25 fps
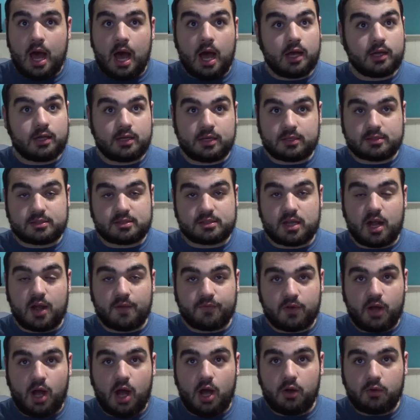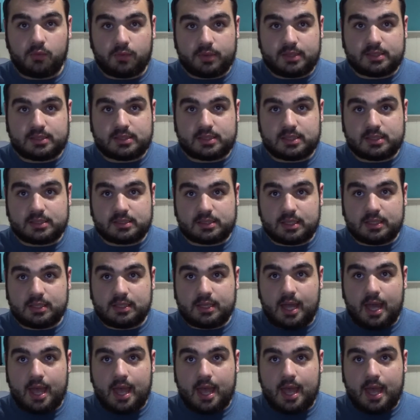a good start for Halloween season.